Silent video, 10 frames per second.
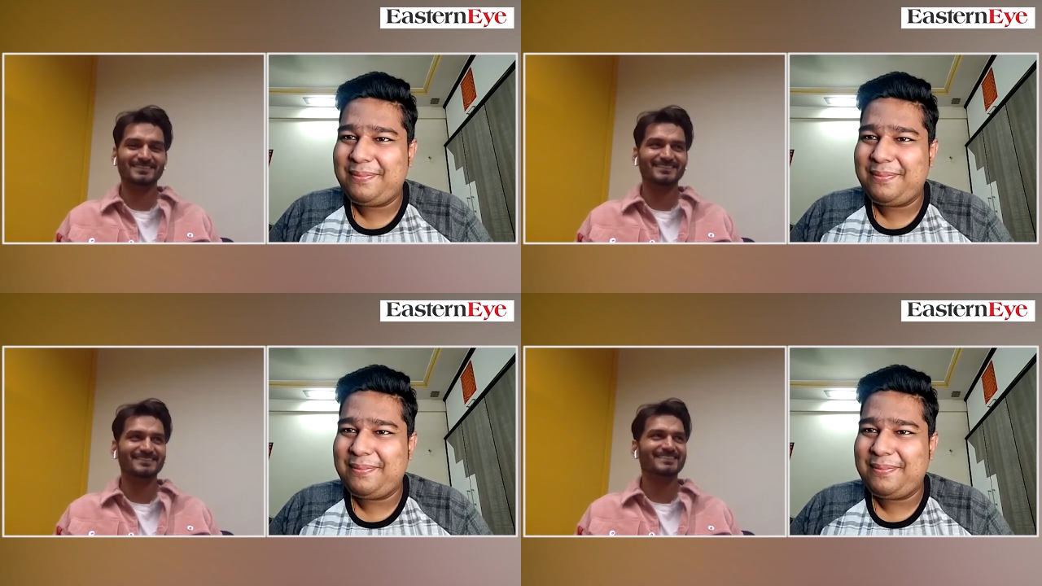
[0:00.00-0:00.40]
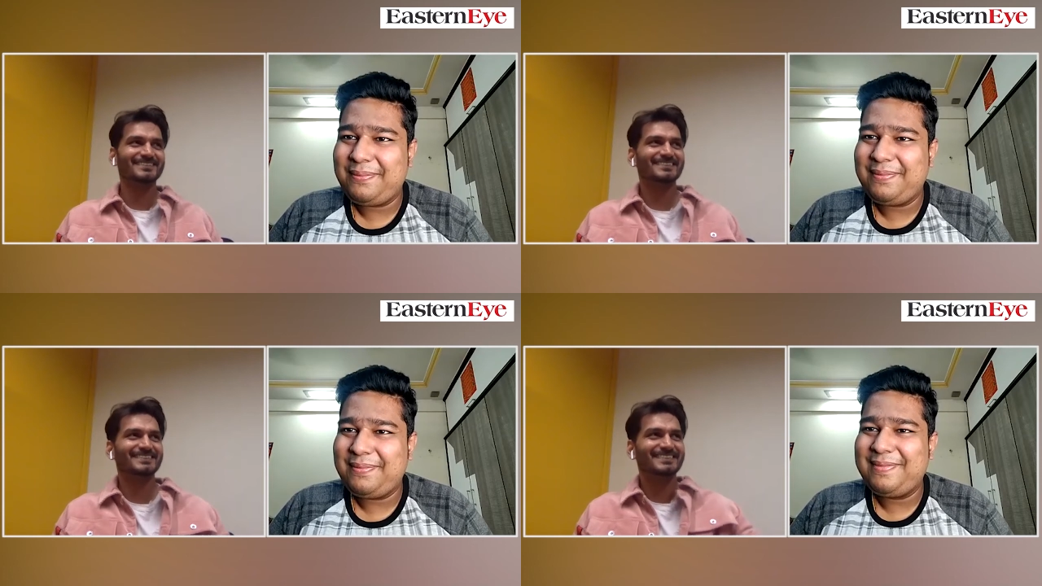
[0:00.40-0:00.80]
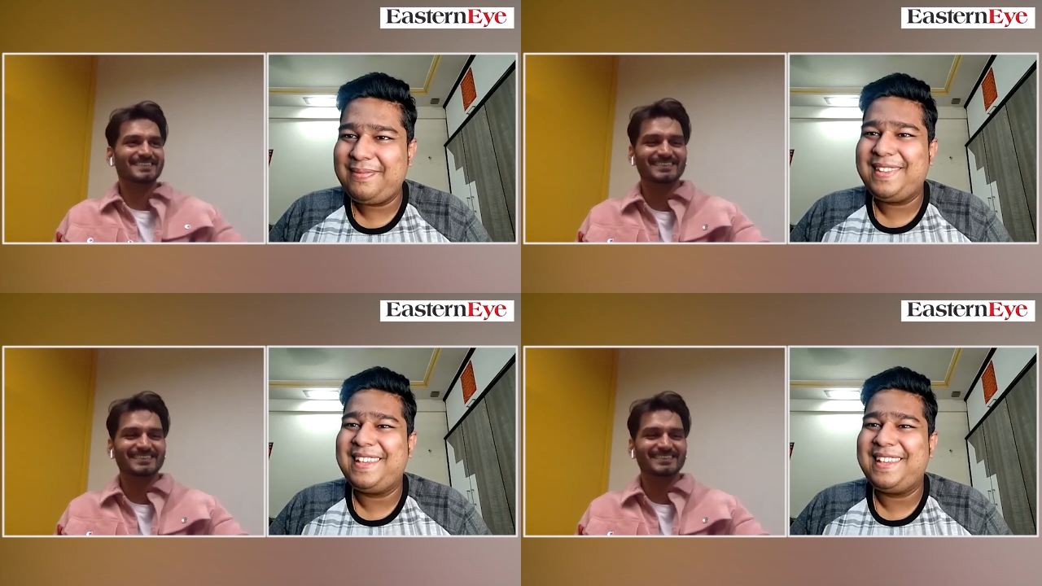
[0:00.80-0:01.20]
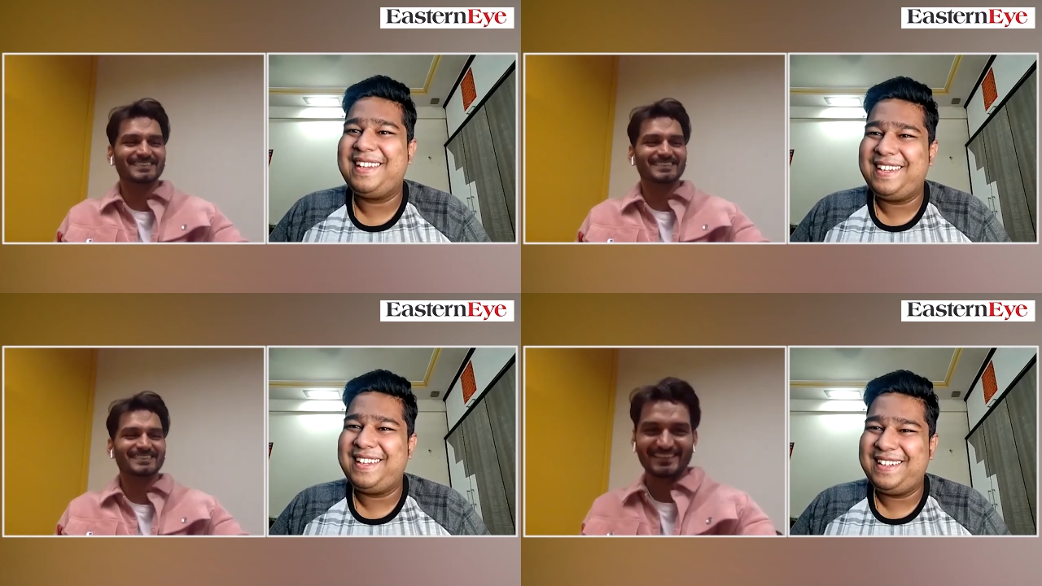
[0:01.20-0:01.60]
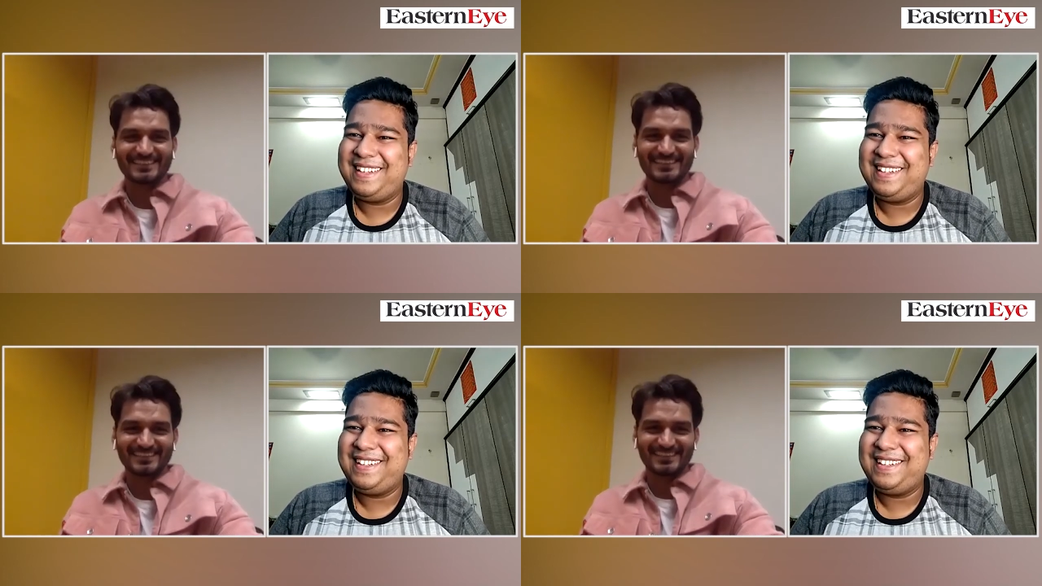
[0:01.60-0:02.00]

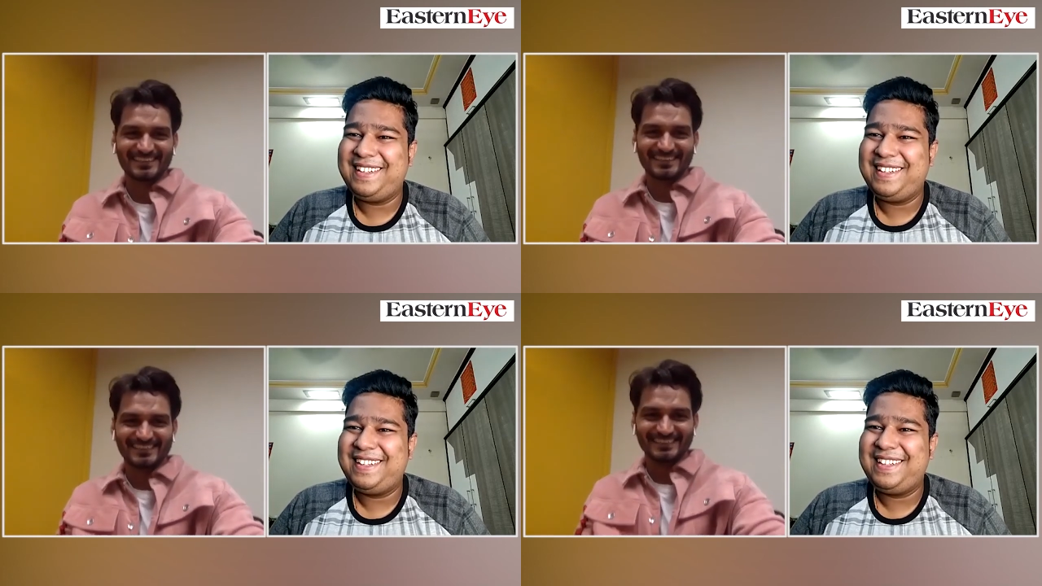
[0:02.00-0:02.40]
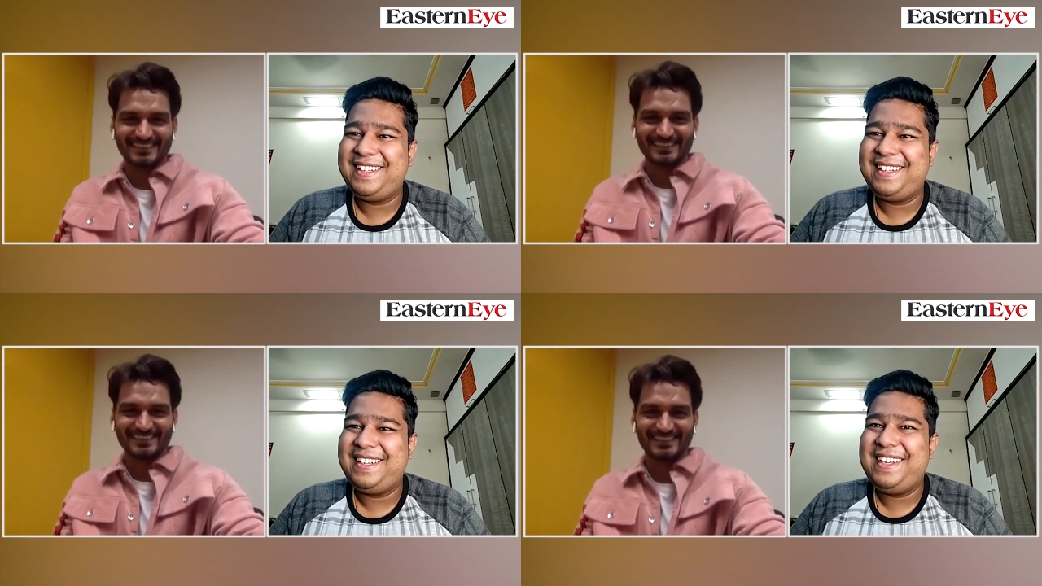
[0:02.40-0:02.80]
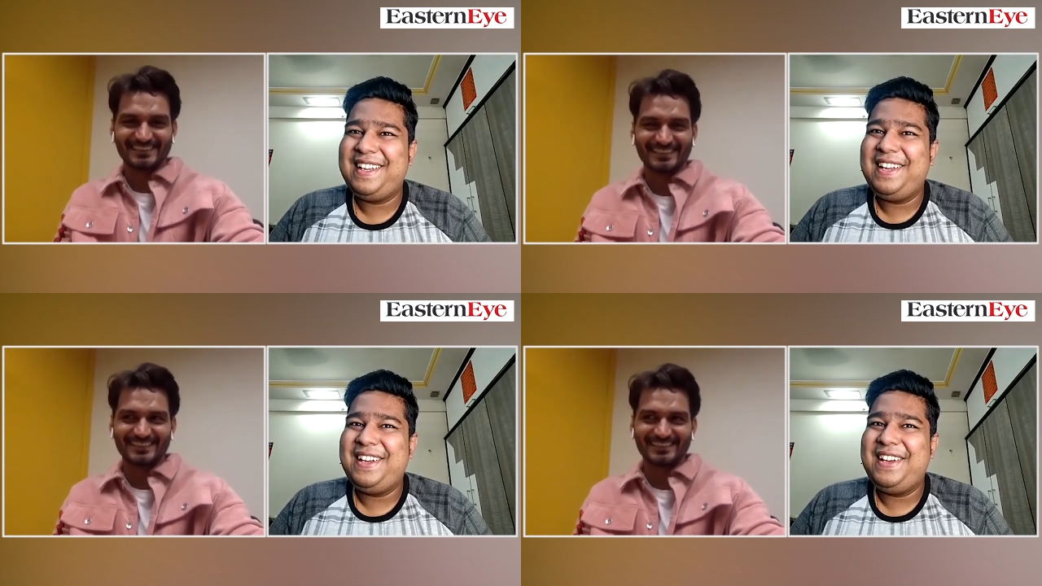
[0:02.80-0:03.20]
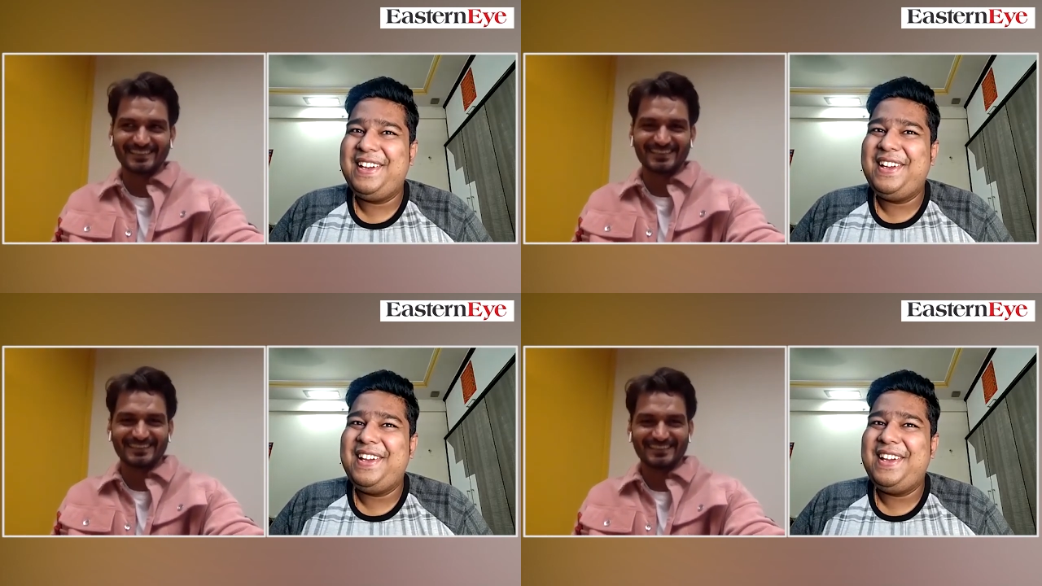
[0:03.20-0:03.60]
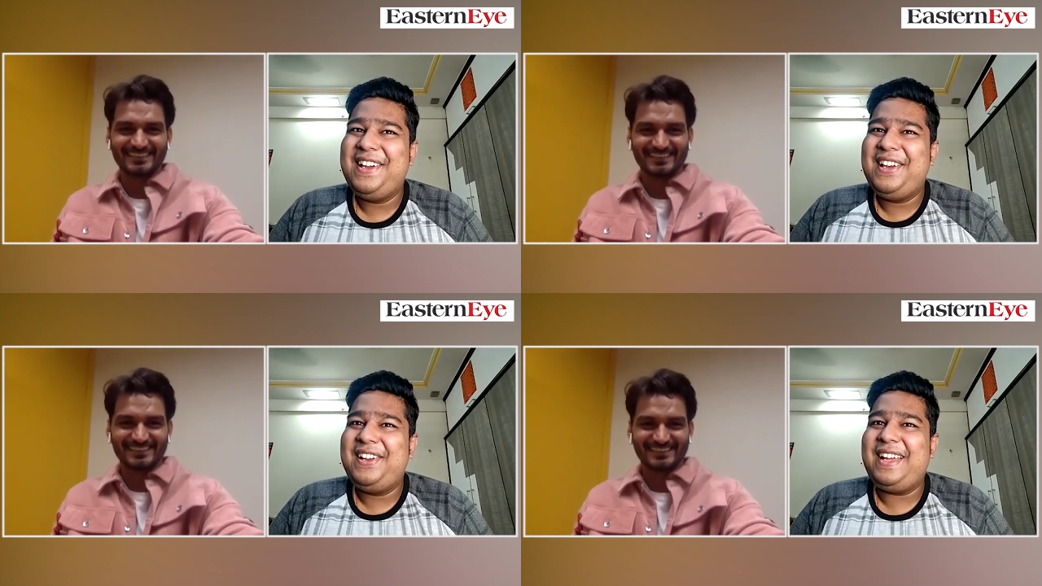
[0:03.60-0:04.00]

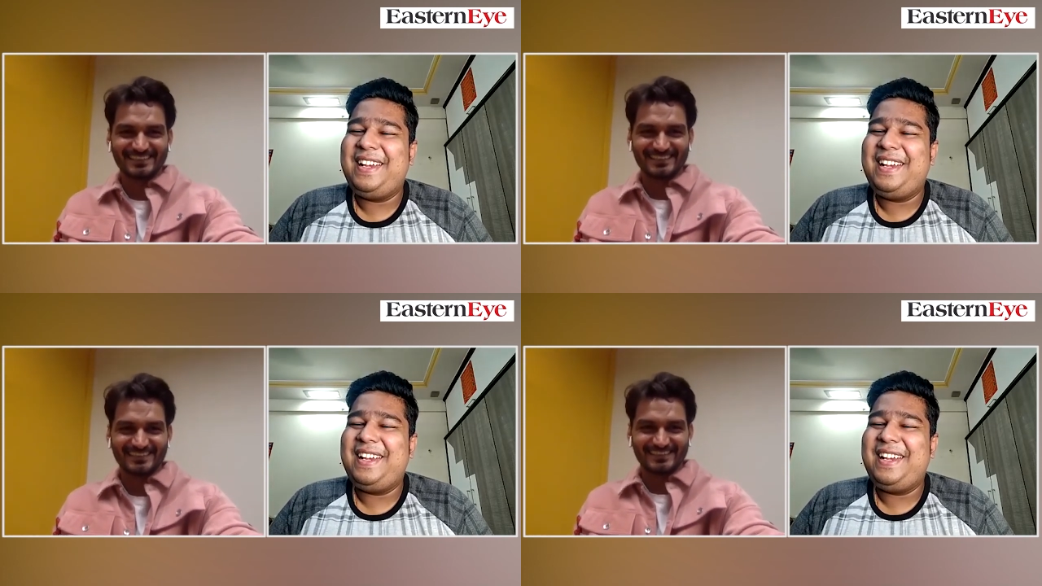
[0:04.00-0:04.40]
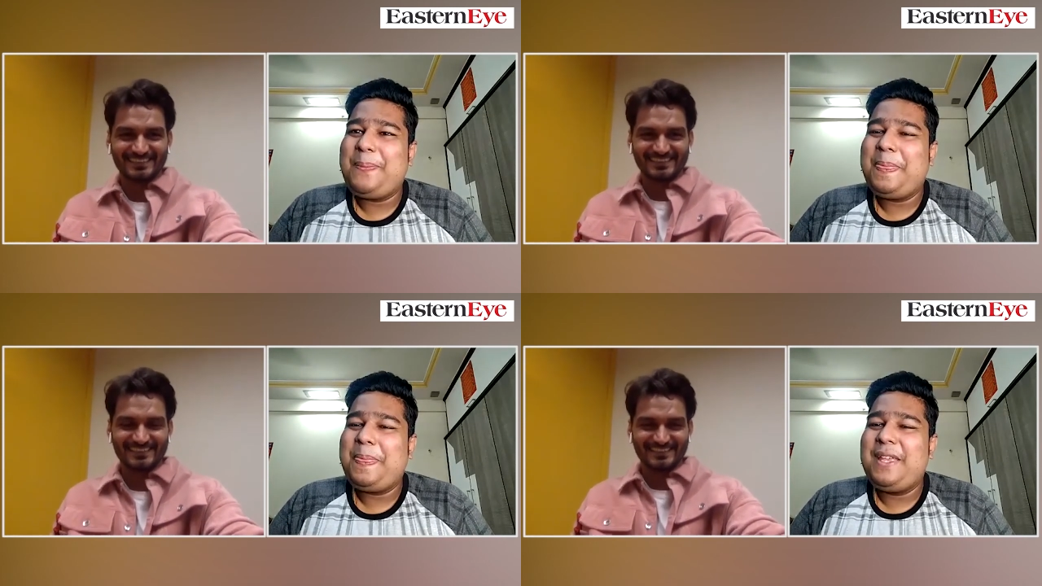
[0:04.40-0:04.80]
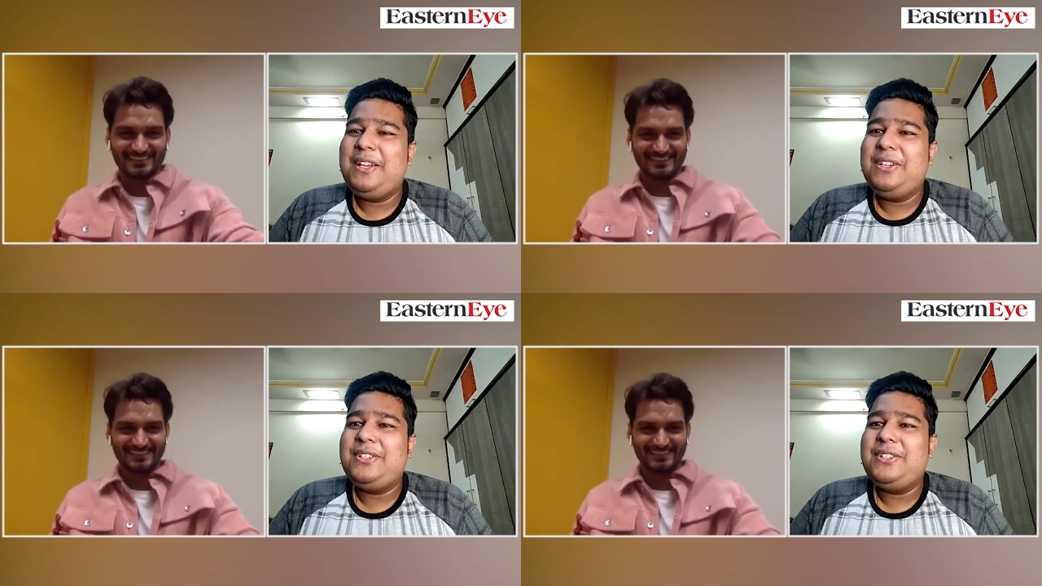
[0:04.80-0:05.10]
(no one is talking)